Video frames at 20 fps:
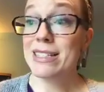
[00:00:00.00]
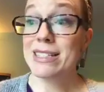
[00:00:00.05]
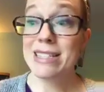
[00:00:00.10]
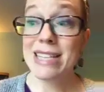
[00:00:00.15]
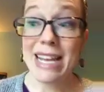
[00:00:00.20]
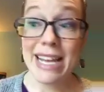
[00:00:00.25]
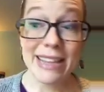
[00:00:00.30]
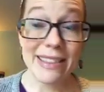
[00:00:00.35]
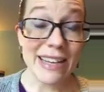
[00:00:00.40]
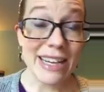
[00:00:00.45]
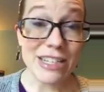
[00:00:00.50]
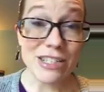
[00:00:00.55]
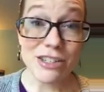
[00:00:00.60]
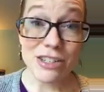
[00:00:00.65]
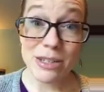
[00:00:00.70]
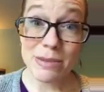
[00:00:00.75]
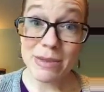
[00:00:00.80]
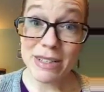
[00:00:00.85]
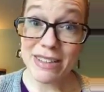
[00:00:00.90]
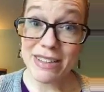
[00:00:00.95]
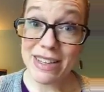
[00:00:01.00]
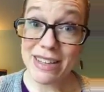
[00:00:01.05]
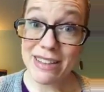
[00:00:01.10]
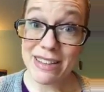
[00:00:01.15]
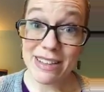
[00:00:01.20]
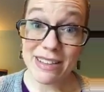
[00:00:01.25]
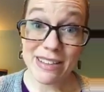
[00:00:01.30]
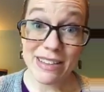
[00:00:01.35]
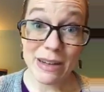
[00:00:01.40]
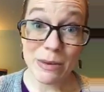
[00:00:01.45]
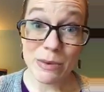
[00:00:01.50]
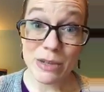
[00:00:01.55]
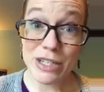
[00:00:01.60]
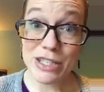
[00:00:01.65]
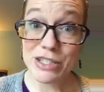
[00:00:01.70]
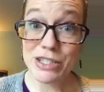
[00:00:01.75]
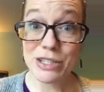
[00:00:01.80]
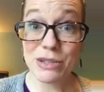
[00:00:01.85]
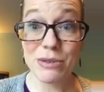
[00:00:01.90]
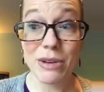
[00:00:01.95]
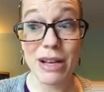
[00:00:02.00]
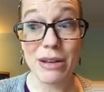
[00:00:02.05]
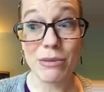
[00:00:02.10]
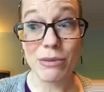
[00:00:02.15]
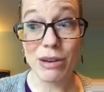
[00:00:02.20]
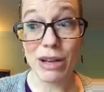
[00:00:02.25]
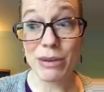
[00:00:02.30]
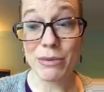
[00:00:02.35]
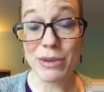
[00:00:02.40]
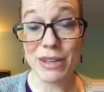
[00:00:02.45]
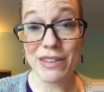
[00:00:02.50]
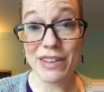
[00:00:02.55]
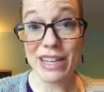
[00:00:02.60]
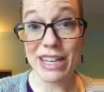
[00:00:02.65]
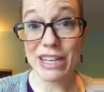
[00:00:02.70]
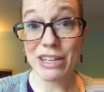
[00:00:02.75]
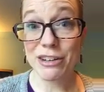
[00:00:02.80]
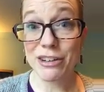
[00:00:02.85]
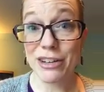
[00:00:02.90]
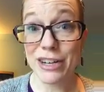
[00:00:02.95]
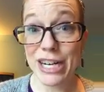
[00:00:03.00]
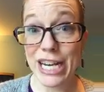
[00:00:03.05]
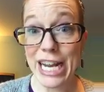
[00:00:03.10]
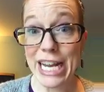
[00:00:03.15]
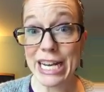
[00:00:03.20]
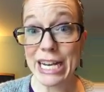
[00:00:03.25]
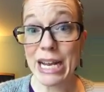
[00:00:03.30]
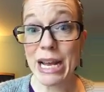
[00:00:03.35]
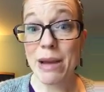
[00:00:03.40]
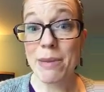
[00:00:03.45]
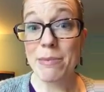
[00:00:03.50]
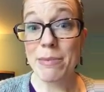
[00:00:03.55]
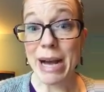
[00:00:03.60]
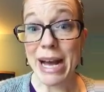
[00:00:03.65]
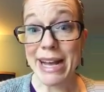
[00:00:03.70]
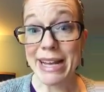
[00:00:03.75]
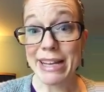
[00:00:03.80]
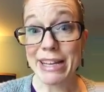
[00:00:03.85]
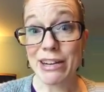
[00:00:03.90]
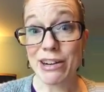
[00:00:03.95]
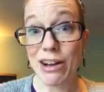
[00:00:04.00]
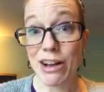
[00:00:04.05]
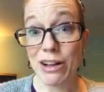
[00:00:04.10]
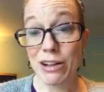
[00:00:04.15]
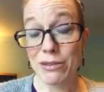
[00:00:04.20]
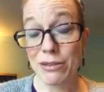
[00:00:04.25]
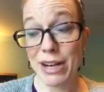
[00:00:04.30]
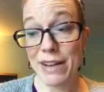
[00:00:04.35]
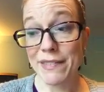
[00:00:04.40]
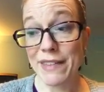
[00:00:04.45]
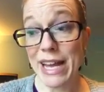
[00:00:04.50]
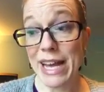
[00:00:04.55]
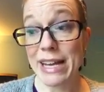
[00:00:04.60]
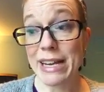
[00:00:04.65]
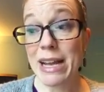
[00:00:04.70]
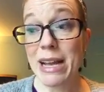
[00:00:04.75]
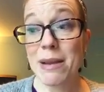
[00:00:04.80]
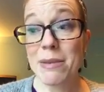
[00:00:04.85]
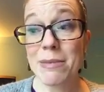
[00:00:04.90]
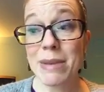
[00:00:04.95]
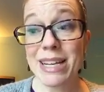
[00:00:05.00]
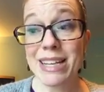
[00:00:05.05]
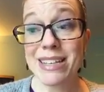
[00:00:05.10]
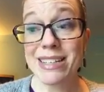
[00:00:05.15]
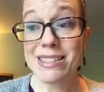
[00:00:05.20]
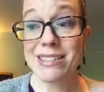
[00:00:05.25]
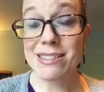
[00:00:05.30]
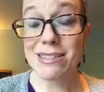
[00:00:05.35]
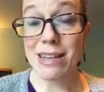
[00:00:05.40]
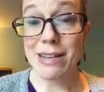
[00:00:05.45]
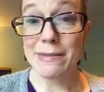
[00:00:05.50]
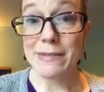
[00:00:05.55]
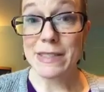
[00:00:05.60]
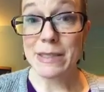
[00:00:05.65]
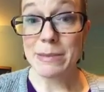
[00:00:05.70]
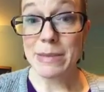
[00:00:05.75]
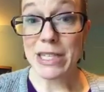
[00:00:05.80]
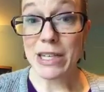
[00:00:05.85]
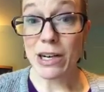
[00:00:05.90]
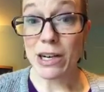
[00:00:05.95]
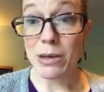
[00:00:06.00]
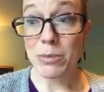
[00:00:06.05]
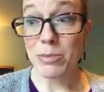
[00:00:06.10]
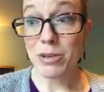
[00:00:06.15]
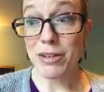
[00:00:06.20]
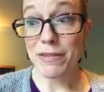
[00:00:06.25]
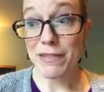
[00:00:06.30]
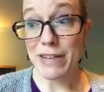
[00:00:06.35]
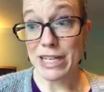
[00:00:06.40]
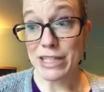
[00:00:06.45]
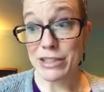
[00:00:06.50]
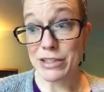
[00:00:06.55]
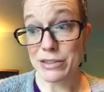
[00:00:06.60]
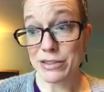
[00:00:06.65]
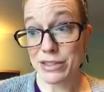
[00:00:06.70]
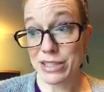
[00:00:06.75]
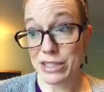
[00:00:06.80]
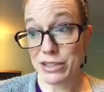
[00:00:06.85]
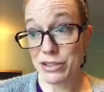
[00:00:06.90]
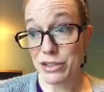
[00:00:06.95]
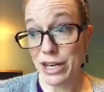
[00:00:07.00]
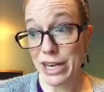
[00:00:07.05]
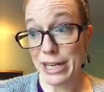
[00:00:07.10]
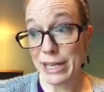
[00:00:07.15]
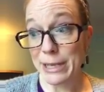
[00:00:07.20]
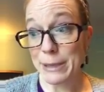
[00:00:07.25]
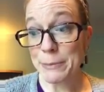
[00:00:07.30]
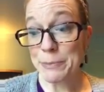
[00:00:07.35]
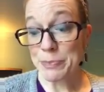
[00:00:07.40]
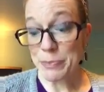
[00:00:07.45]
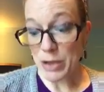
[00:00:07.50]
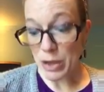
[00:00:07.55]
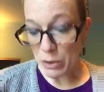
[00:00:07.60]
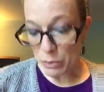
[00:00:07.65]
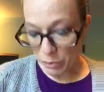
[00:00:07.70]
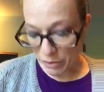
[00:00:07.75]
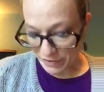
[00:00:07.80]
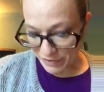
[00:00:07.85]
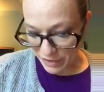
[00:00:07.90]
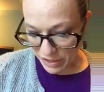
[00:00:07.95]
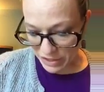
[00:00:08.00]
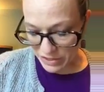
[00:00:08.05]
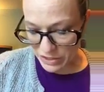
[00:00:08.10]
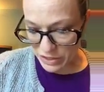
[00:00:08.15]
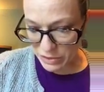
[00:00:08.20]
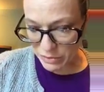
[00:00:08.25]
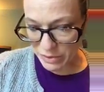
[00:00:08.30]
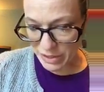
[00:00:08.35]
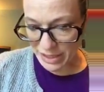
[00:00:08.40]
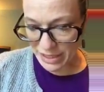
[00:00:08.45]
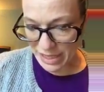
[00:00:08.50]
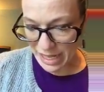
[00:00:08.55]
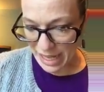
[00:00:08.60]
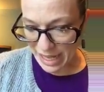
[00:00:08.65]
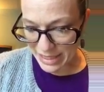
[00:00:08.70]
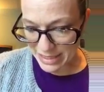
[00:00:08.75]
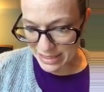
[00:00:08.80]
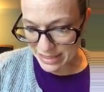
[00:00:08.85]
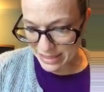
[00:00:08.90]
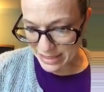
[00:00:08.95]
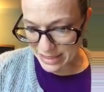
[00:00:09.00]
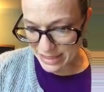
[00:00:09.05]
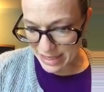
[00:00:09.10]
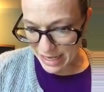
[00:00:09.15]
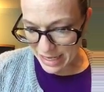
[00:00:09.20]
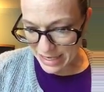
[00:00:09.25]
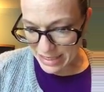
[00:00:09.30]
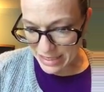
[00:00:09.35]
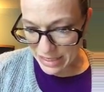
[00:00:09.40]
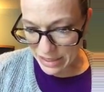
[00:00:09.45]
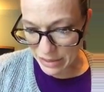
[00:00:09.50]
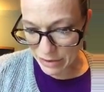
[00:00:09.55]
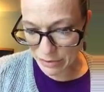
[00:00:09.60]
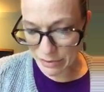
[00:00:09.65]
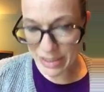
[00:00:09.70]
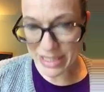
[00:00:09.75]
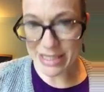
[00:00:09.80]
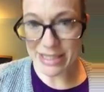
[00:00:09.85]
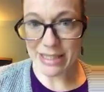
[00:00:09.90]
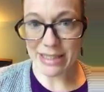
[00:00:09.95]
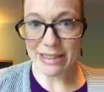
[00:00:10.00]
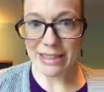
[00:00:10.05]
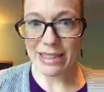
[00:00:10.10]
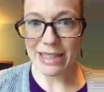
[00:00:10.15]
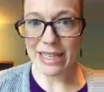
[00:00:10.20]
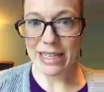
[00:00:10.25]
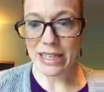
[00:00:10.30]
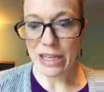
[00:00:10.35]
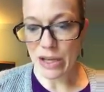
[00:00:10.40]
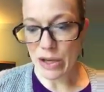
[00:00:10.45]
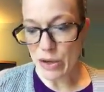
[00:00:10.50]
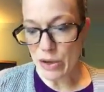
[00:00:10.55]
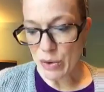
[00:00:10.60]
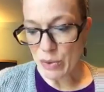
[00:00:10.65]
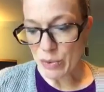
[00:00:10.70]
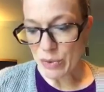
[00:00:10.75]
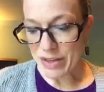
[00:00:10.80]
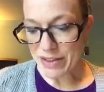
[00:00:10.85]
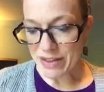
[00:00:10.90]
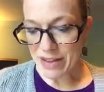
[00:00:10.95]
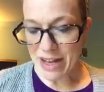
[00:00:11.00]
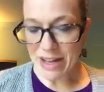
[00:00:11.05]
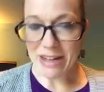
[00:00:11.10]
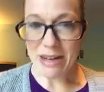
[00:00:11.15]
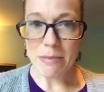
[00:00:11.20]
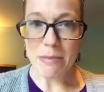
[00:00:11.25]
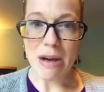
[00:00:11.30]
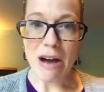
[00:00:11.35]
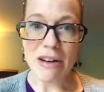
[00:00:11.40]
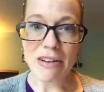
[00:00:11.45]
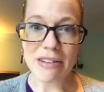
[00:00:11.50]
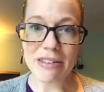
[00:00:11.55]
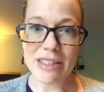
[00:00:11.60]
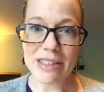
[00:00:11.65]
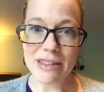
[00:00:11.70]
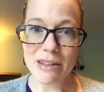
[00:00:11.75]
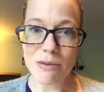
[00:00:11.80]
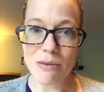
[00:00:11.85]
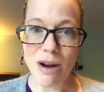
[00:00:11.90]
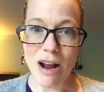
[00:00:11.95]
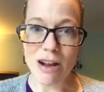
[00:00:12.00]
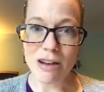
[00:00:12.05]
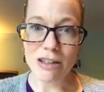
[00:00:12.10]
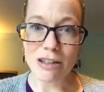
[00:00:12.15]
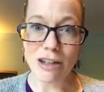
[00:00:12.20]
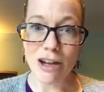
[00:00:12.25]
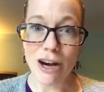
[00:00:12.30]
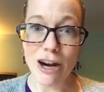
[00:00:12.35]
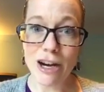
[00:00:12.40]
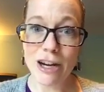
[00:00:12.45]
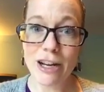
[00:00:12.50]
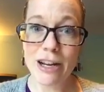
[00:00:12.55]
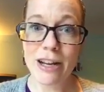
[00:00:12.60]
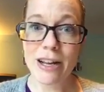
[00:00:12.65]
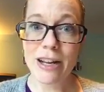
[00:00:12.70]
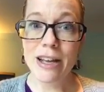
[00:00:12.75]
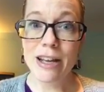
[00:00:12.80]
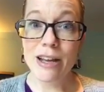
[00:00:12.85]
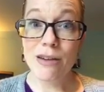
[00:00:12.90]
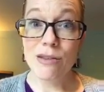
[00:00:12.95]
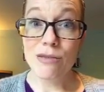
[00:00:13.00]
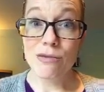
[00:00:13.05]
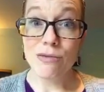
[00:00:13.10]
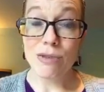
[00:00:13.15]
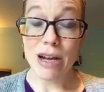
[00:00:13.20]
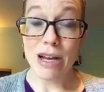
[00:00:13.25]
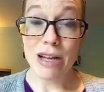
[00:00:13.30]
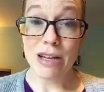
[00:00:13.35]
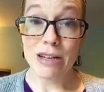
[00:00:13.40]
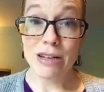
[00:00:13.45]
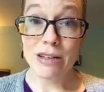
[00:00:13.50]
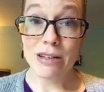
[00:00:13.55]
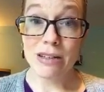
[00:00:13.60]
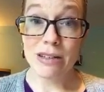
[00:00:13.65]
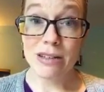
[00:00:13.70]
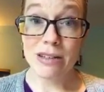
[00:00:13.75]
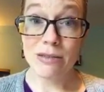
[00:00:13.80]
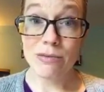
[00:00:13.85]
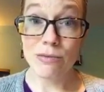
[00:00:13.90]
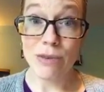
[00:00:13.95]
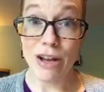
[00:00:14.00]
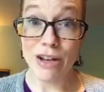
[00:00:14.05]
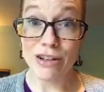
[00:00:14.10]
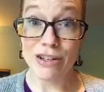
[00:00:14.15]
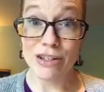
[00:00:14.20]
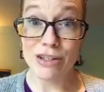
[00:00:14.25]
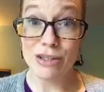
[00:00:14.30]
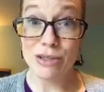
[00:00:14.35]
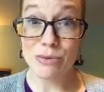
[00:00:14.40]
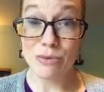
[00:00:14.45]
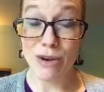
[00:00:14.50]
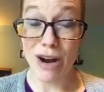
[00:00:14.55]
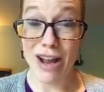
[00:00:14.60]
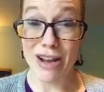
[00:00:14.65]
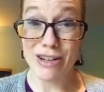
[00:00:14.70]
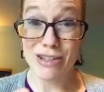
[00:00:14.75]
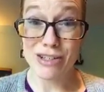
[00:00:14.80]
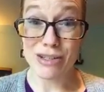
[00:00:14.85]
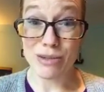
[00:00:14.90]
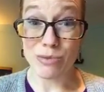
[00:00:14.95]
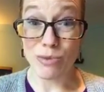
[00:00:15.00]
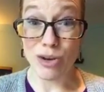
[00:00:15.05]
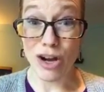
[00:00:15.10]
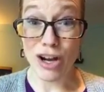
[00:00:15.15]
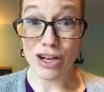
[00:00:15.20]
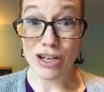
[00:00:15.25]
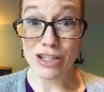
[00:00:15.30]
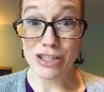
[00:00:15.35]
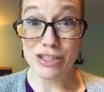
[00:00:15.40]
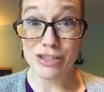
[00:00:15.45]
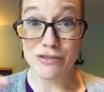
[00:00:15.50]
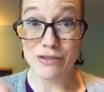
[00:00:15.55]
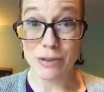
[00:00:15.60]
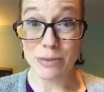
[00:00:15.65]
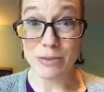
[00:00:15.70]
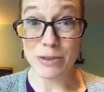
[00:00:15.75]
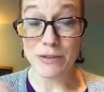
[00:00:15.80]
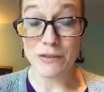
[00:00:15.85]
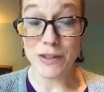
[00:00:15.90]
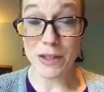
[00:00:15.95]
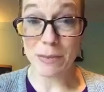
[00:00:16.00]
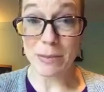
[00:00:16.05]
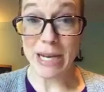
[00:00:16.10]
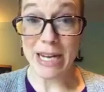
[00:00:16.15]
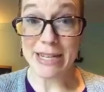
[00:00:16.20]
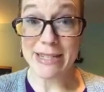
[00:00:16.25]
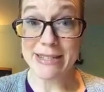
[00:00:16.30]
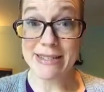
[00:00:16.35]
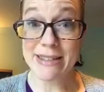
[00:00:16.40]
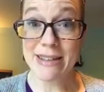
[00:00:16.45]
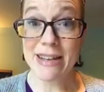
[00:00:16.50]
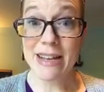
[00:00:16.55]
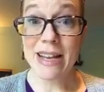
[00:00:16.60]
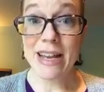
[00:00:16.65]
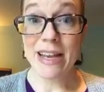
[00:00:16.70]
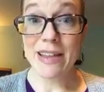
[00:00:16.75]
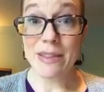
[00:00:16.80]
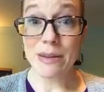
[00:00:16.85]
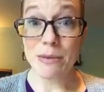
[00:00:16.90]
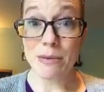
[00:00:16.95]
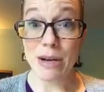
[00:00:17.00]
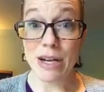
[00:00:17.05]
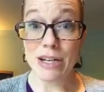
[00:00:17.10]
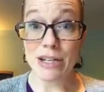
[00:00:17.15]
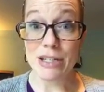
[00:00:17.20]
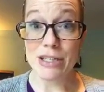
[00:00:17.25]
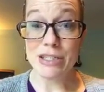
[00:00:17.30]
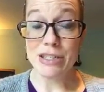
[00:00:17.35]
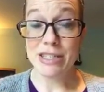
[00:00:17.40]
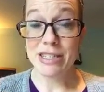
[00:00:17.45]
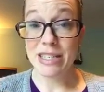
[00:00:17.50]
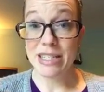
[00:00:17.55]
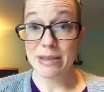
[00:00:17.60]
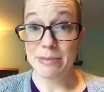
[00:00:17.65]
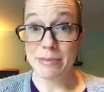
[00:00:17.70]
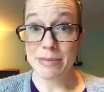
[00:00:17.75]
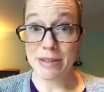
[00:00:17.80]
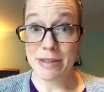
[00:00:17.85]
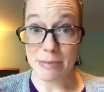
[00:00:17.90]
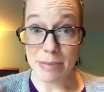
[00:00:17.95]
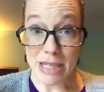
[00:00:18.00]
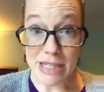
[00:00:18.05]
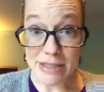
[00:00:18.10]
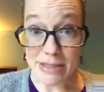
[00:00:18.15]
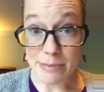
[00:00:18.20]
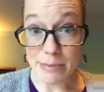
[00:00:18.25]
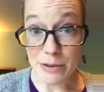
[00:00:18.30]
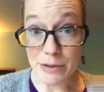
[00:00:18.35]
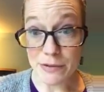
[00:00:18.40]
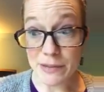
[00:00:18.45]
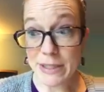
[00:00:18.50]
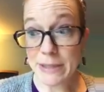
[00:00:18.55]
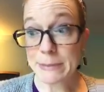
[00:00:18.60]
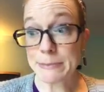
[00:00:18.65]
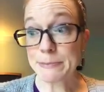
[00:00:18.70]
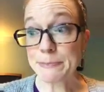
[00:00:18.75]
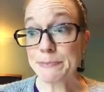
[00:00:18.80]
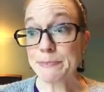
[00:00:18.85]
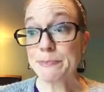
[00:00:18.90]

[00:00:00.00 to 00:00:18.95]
take that dream that they think they want to do and run with it and create buy-in all around that. My kids love to be called professionals in training. We've also really had success recently with kind of modeling the Ron Clark runners, riders, and walkers for Move Your Bus, and the runners keep the bus moving.